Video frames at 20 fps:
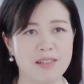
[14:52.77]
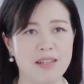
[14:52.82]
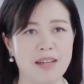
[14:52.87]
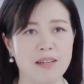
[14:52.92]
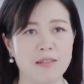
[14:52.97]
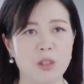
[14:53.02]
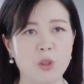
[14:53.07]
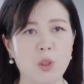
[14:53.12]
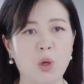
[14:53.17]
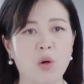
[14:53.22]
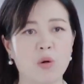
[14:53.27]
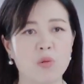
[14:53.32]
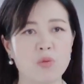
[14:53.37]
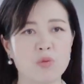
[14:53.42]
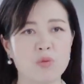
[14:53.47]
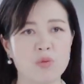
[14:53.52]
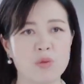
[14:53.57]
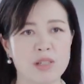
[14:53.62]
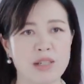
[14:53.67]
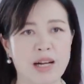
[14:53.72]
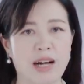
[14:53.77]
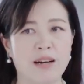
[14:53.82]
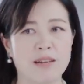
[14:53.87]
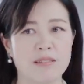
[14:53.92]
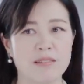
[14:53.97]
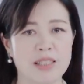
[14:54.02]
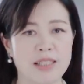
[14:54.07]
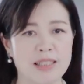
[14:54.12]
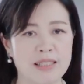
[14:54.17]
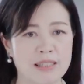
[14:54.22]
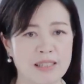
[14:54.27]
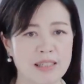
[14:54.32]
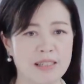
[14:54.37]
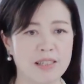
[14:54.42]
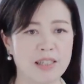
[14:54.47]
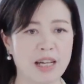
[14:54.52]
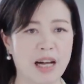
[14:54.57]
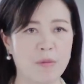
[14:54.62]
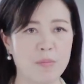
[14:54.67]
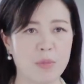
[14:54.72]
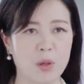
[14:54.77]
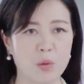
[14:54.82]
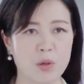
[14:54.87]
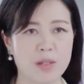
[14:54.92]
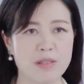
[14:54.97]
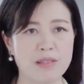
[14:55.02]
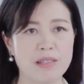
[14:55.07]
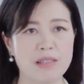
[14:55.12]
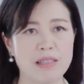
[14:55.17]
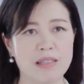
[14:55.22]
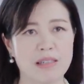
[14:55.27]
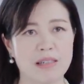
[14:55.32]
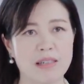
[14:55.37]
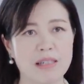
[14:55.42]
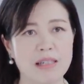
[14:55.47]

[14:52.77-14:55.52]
I'm a bad mother. And then the kids say that,